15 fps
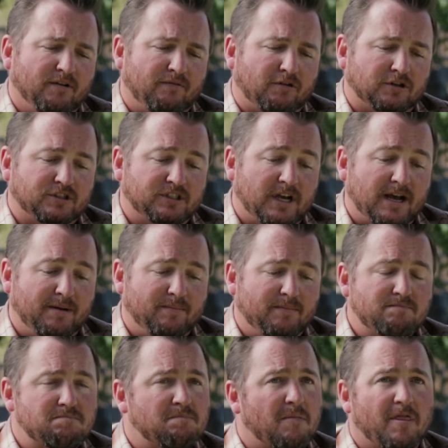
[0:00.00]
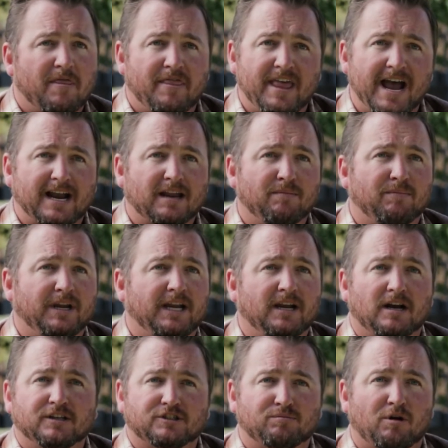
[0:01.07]
For some, that can
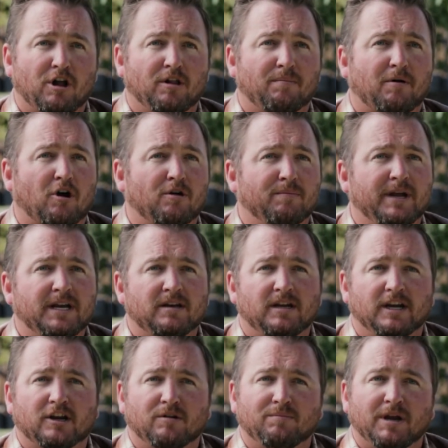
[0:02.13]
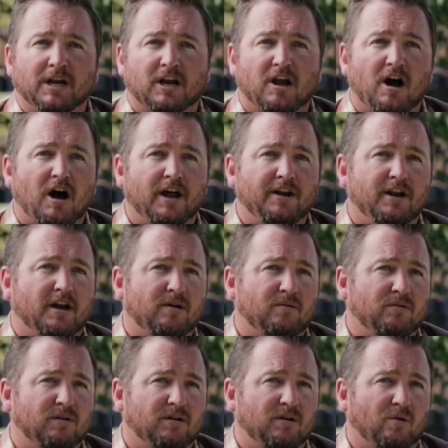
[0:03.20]
be a small apartment, it could be a
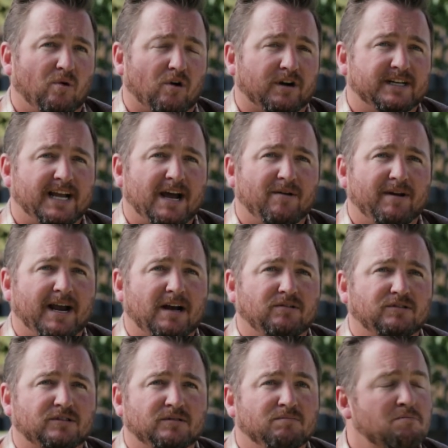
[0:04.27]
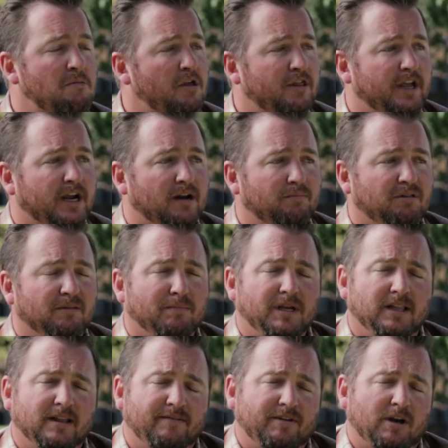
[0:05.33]
condo or a townhouse. They could be
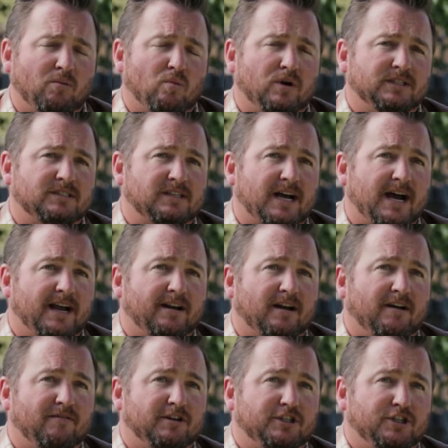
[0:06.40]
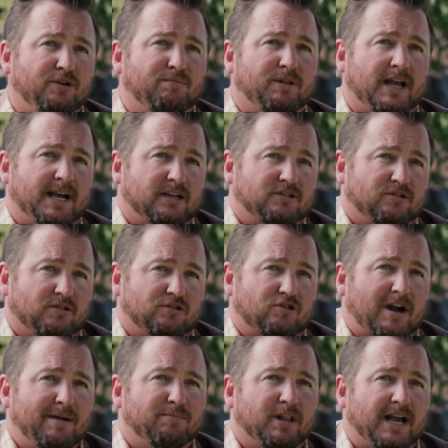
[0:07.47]
living in one side of a duplex or a
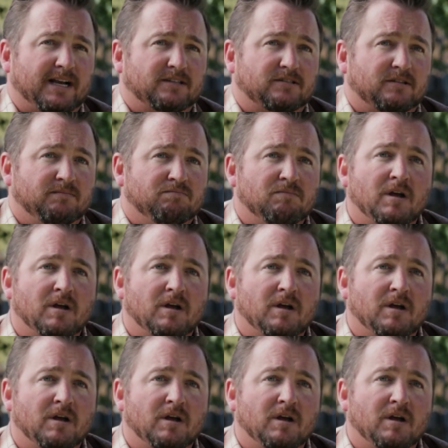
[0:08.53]
triplex.